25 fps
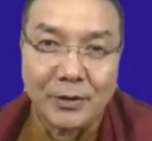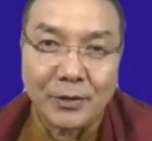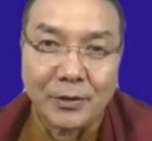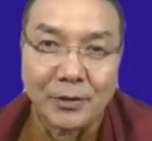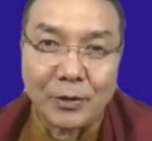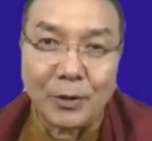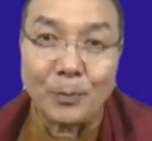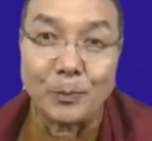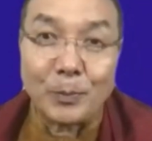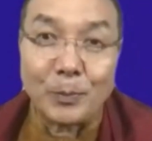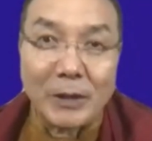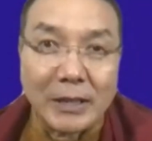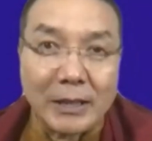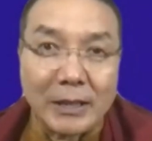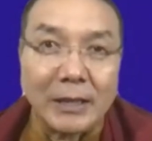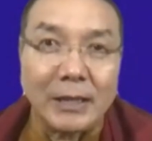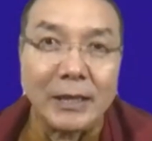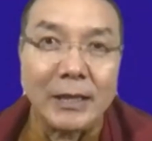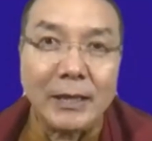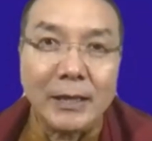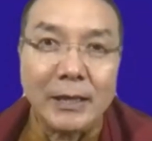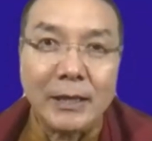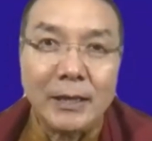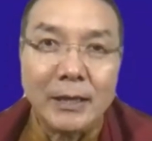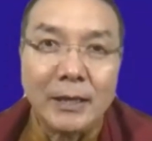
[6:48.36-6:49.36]

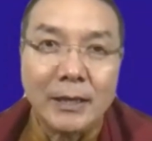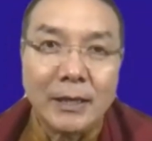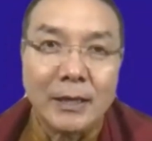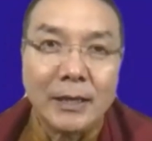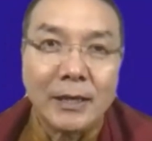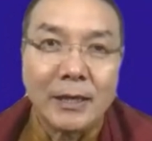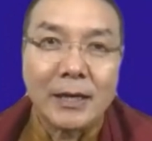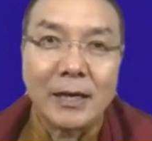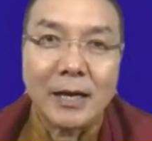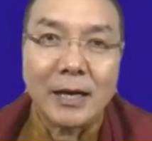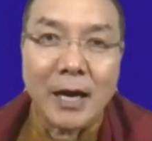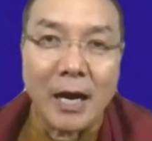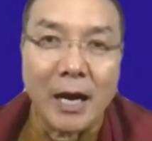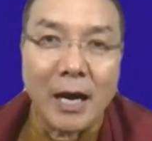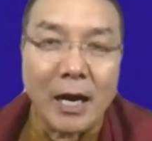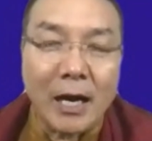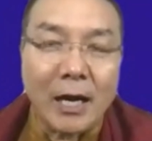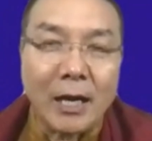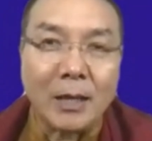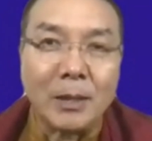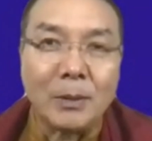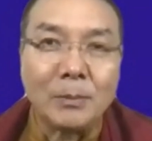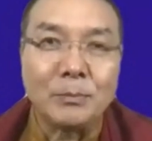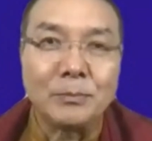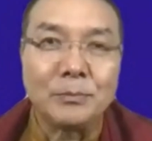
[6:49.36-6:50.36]
completely
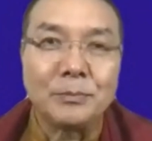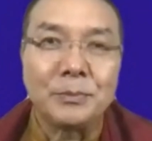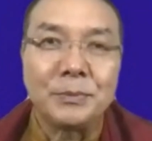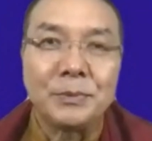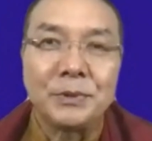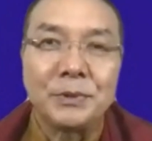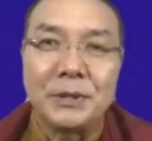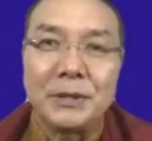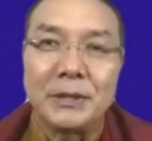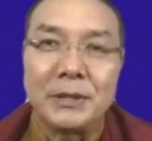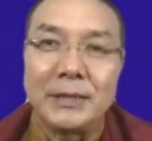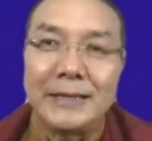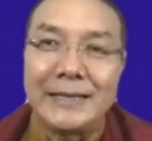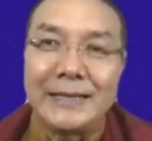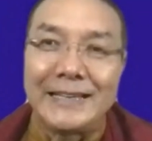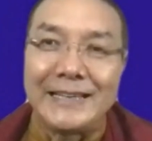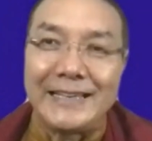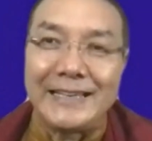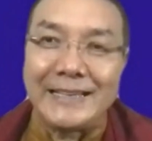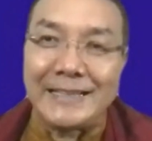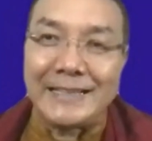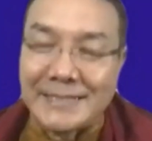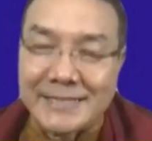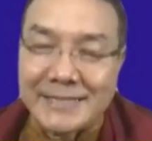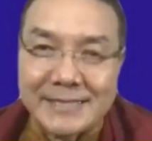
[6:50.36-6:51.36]
calm
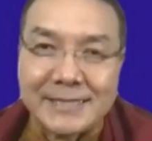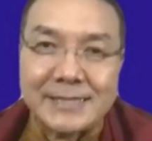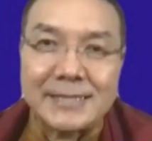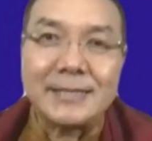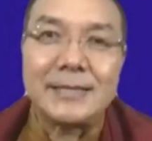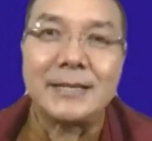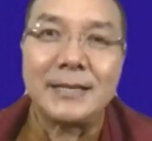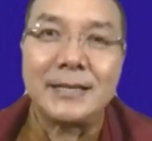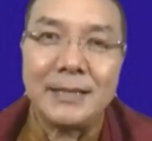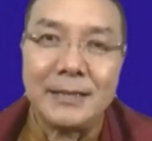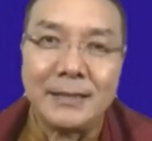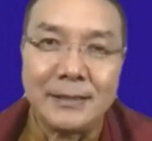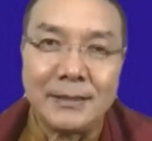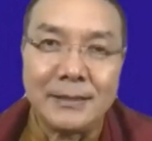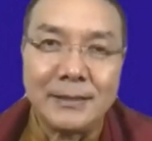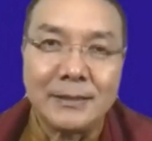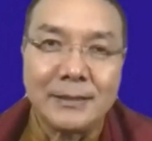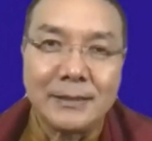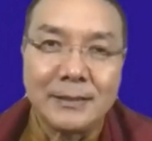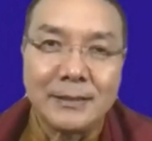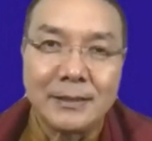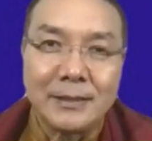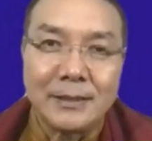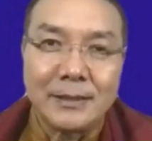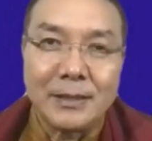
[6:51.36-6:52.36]
in
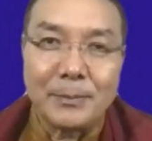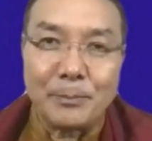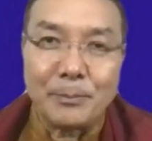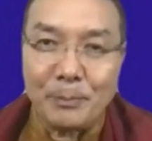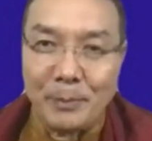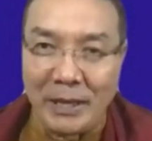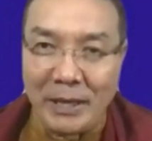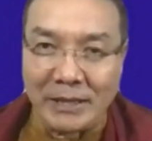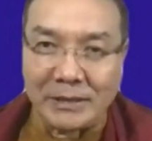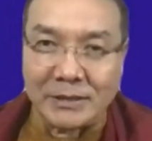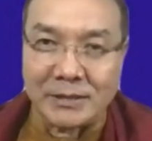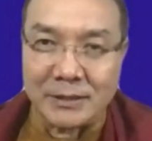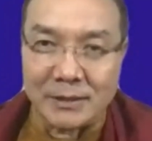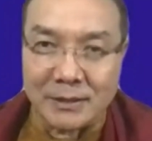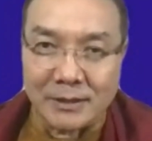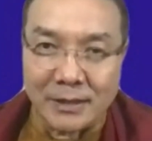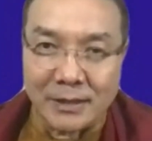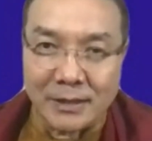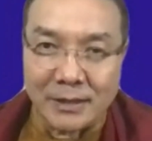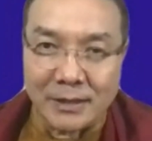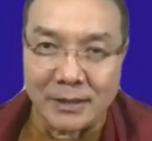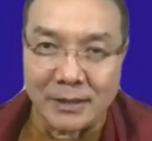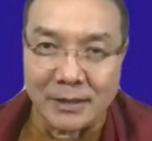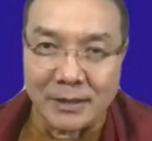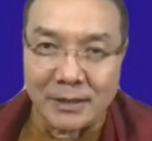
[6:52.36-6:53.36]
serene matter,
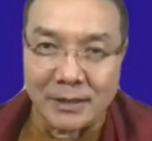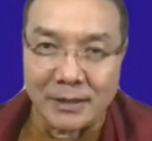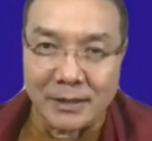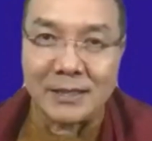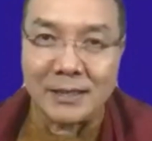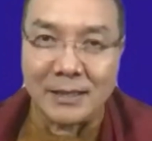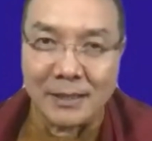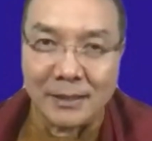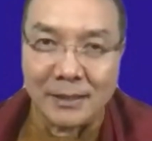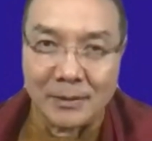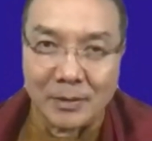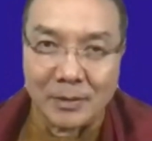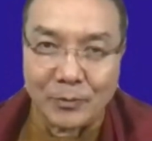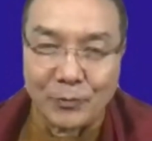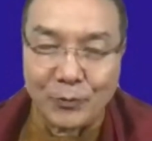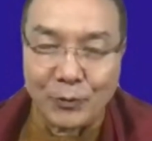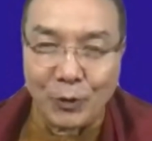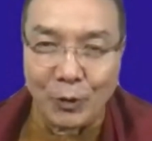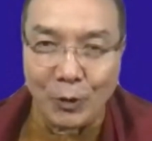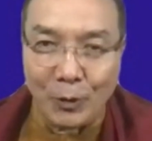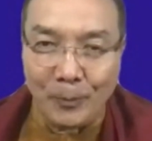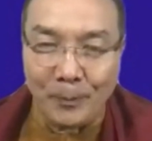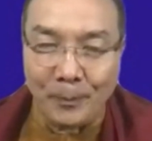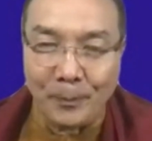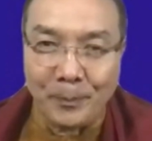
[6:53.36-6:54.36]
right? Serene
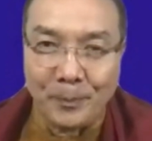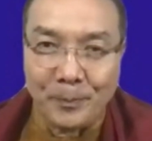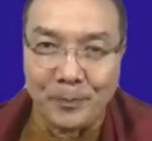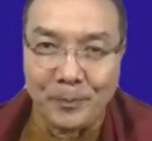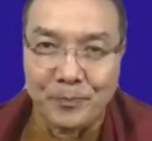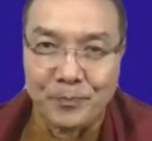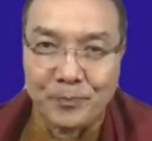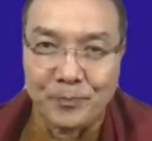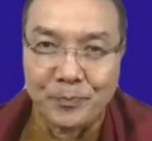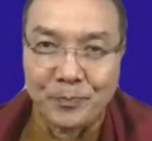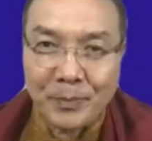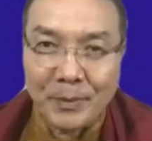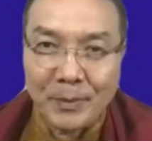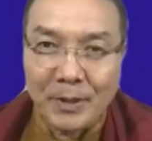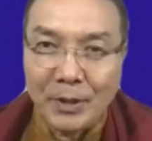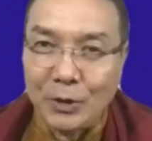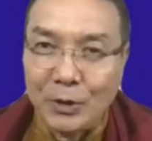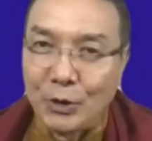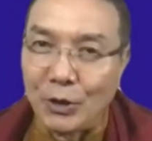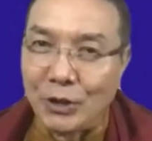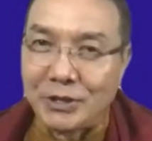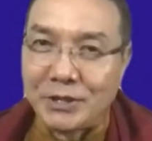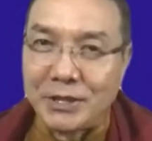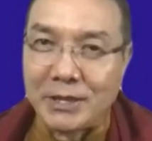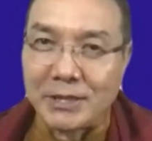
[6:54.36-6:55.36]
form.
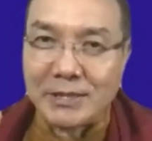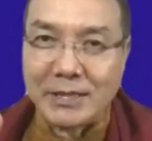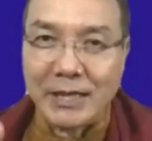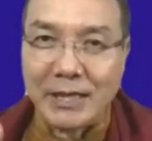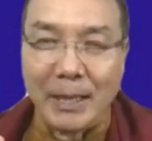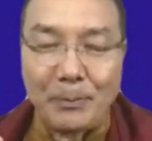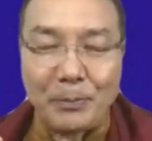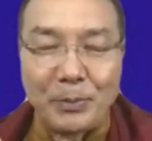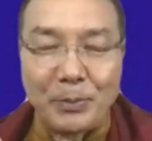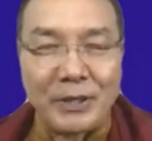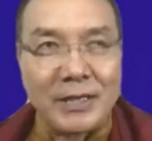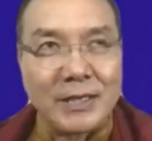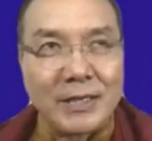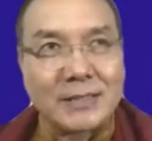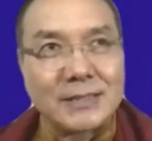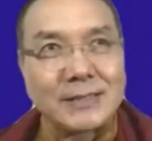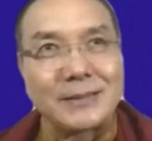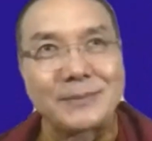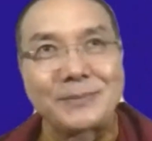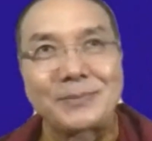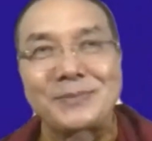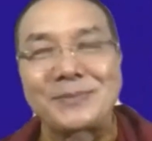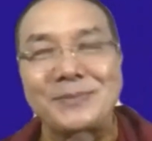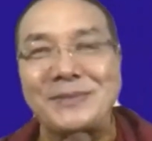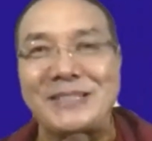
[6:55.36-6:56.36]
Not just
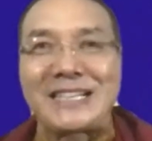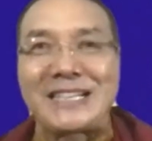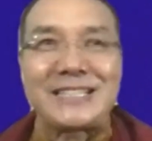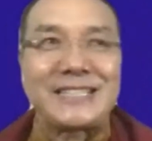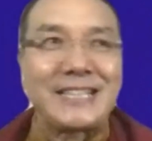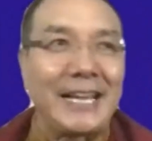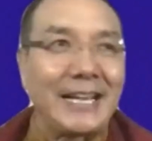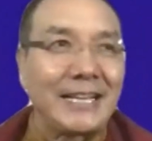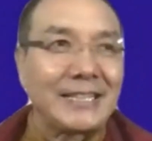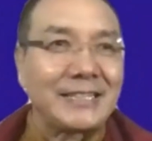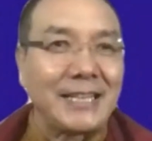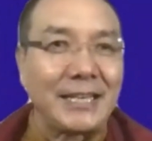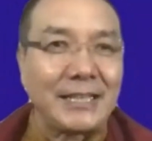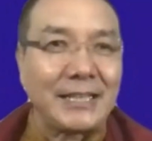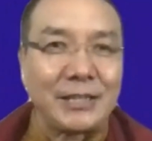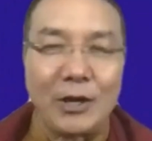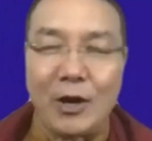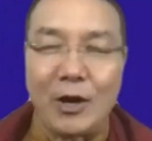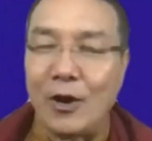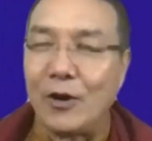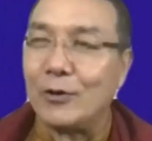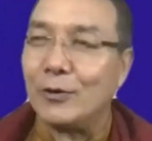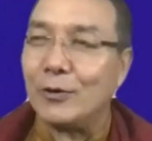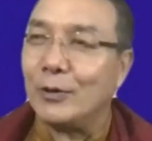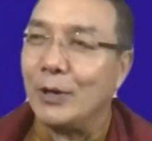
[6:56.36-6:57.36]
happiness, just excited.
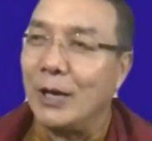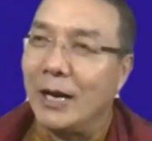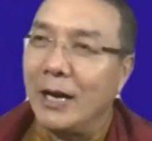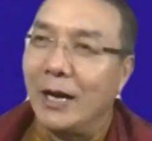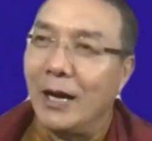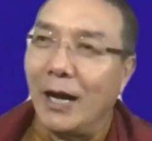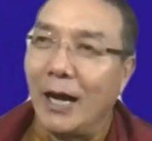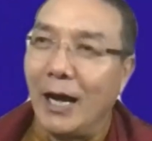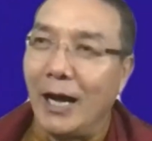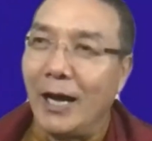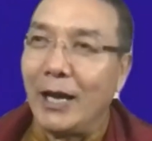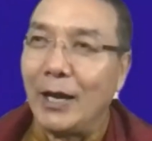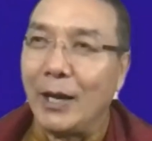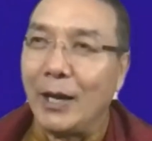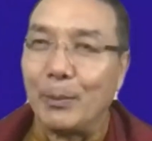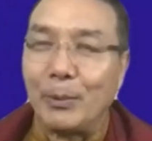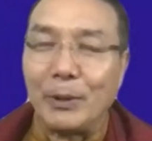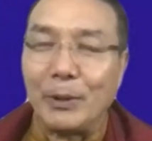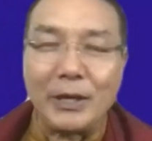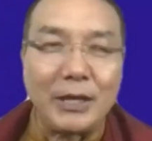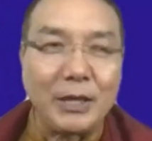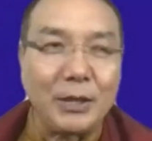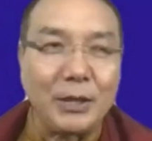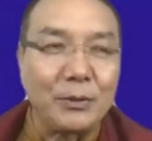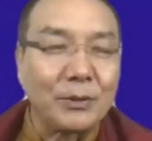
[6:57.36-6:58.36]
Oh, I have
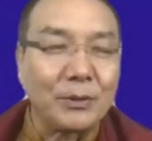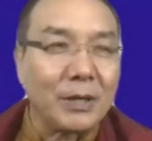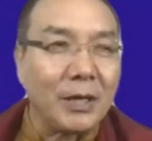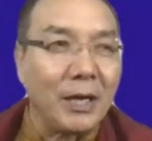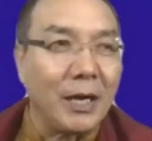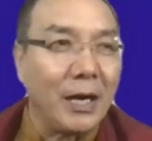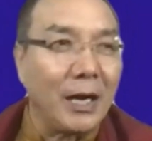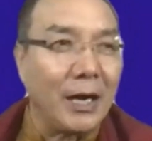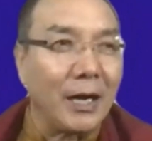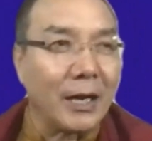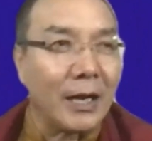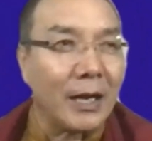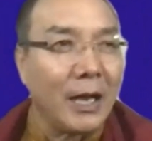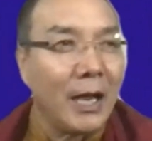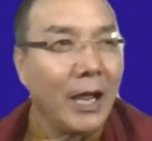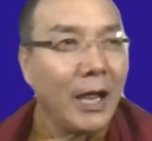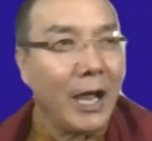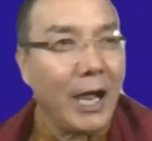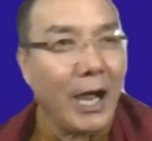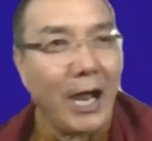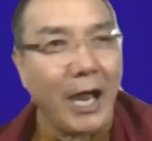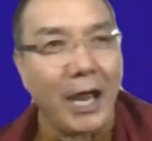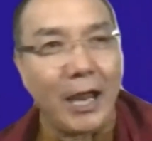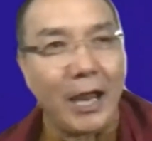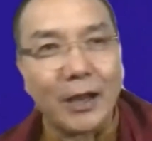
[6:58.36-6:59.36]
a new car.
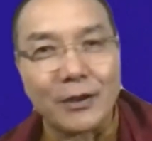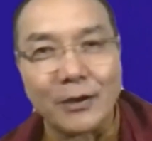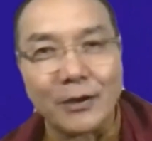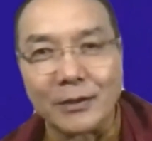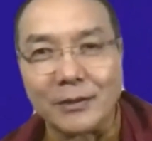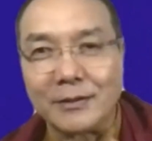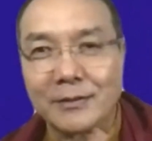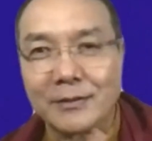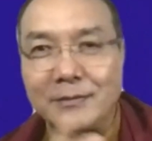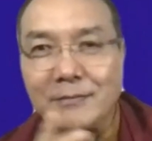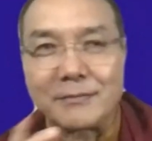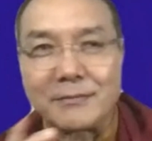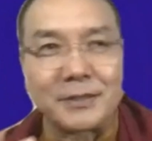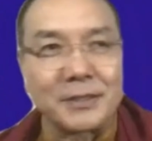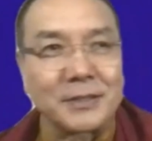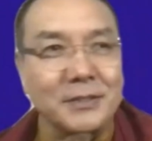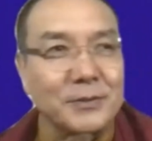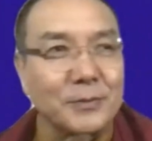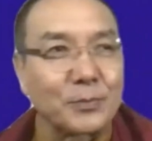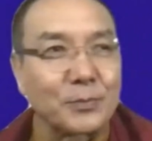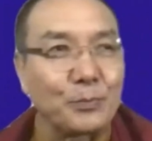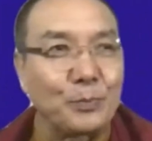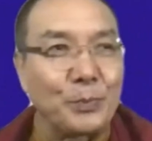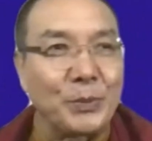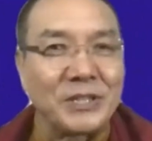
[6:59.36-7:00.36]
I got
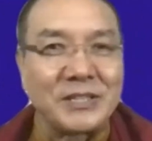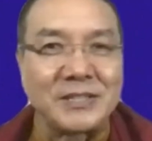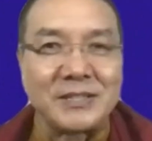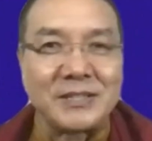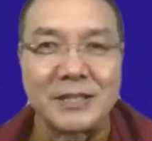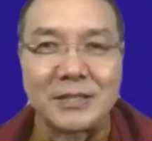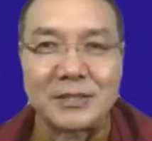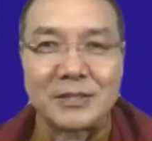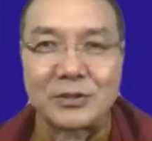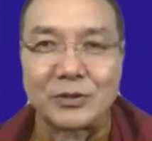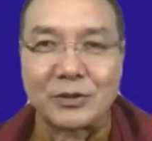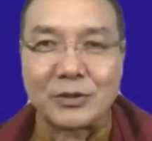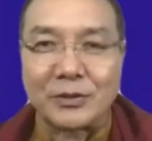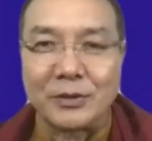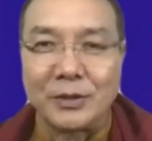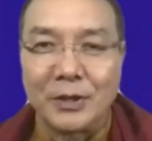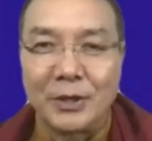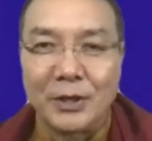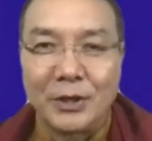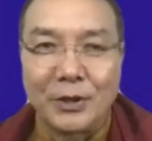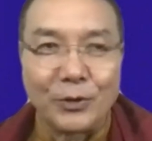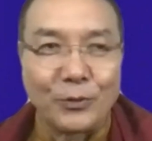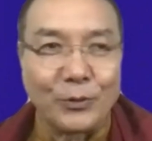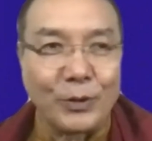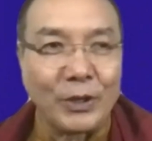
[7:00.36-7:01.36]
this business
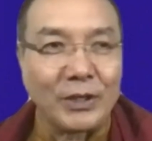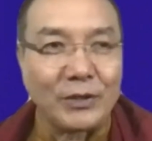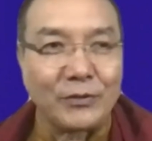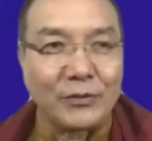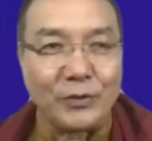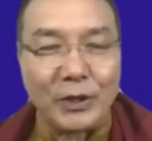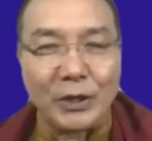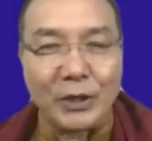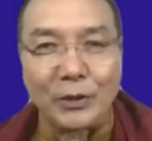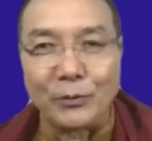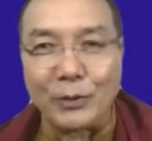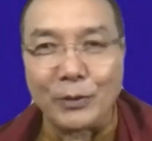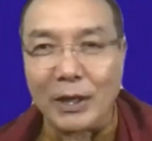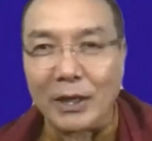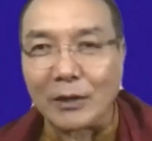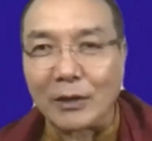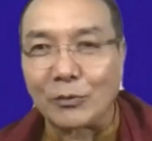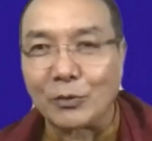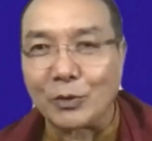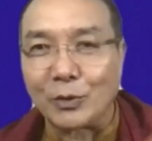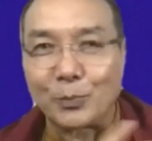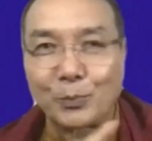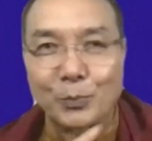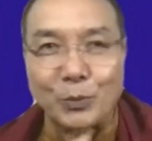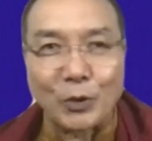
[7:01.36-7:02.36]
went very well,
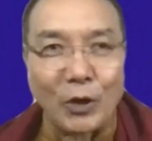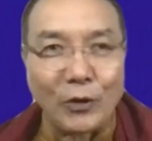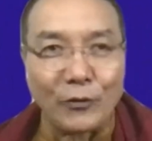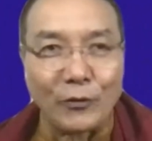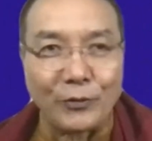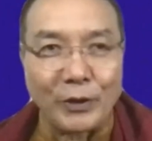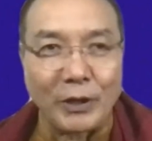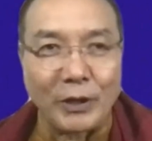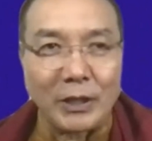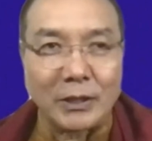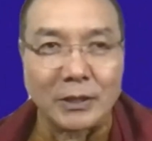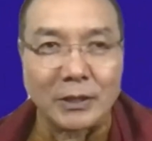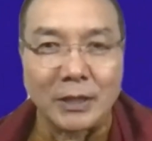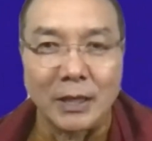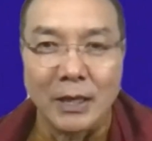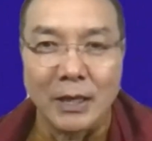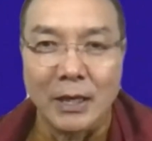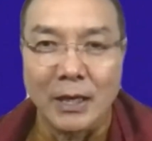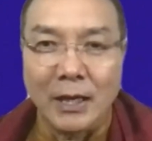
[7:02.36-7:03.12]
good profit.